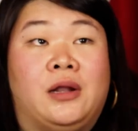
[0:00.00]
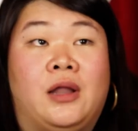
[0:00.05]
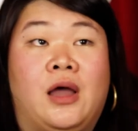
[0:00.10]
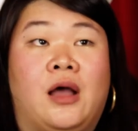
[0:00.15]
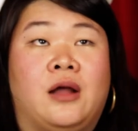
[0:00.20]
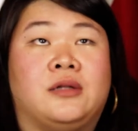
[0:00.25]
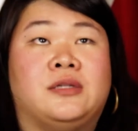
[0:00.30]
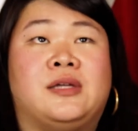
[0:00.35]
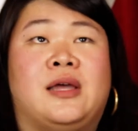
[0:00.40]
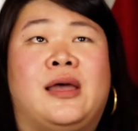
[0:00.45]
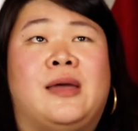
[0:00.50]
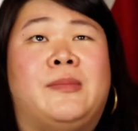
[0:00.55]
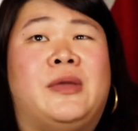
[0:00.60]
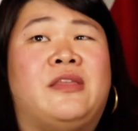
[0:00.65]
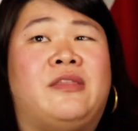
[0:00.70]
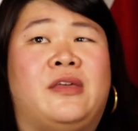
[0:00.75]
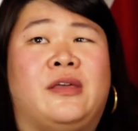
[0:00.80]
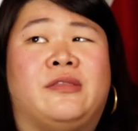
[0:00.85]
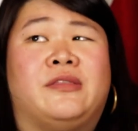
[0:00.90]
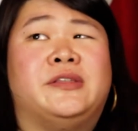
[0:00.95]
a long time.
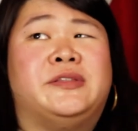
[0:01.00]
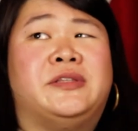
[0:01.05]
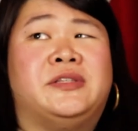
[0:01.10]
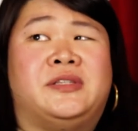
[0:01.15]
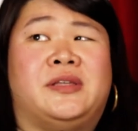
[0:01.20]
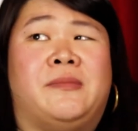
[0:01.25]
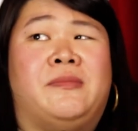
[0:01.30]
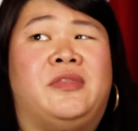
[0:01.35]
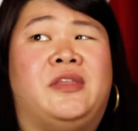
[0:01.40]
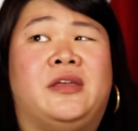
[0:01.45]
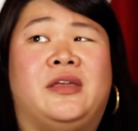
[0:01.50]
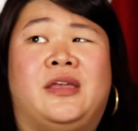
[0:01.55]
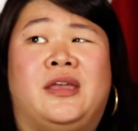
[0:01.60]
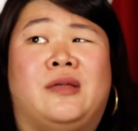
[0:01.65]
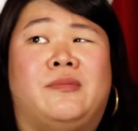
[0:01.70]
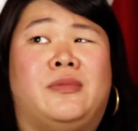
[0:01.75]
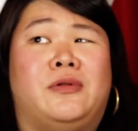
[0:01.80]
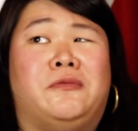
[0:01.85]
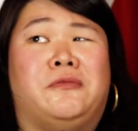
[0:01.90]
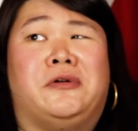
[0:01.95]
I think this is something he
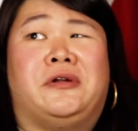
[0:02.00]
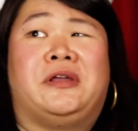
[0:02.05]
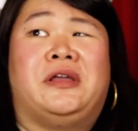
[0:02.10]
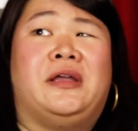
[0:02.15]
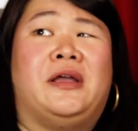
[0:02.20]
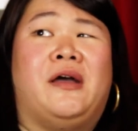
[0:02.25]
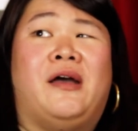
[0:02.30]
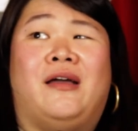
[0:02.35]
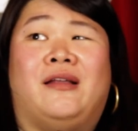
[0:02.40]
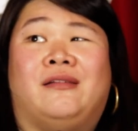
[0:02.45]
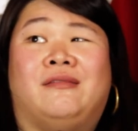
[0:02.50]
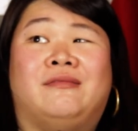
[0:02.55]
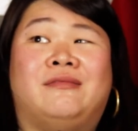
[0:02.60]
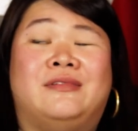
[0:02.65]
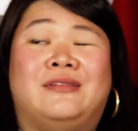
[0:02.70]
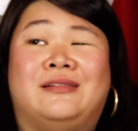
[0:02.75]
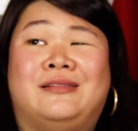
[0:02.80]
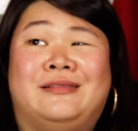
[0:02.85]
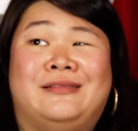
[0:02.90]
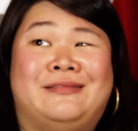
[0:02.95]
had been working on
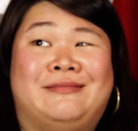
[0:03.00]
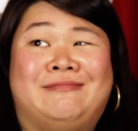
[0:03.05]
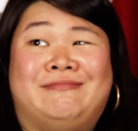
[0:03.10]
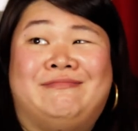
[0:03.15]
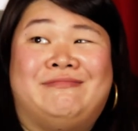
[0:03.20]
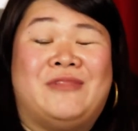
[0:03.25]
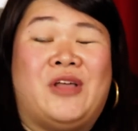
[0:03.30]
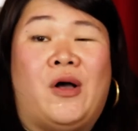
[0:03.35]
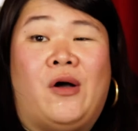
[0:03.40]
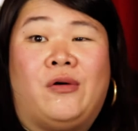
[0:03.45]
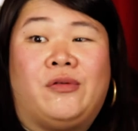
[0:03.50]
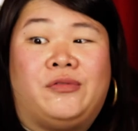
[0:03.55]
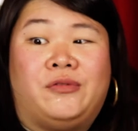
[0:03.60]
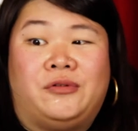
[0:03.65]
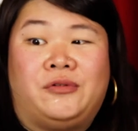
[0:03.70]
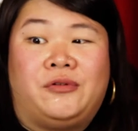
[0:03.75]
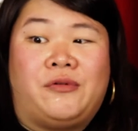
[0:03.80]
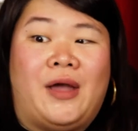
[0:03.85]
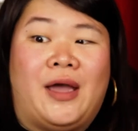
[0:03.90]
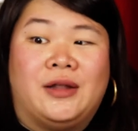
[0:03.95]
all
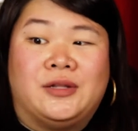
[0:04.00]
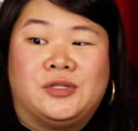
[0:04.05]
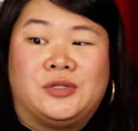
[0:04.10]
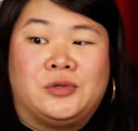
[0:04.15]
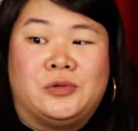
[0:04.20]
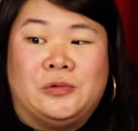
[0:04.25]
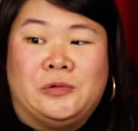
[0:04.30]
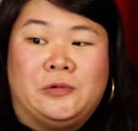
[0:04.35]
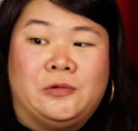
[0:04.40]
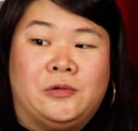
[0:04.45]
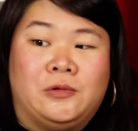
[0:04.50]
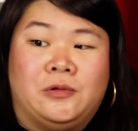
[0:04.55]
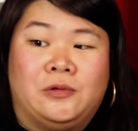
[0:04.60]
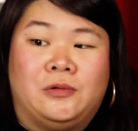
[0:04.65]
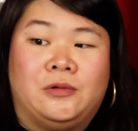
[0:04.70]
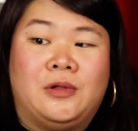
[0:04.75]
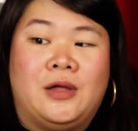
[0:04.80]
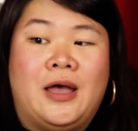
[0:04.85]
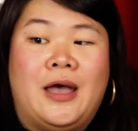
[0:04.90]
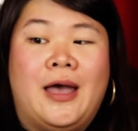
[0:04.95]
through grad
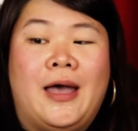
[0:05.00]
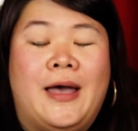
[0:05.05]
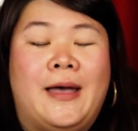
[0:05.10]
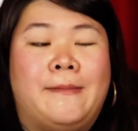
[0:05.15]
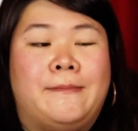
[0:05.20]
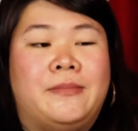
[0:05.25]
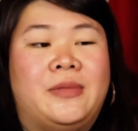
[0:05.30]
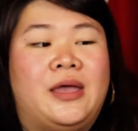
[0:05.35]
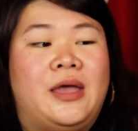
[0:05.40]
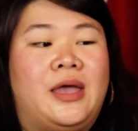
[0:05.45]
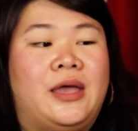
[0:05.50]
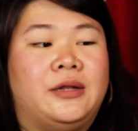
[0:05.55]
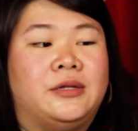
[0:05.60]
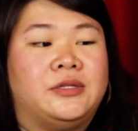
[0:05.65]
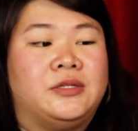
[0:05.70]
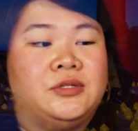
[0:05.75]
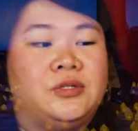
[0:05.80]
school. Mm -hmm. and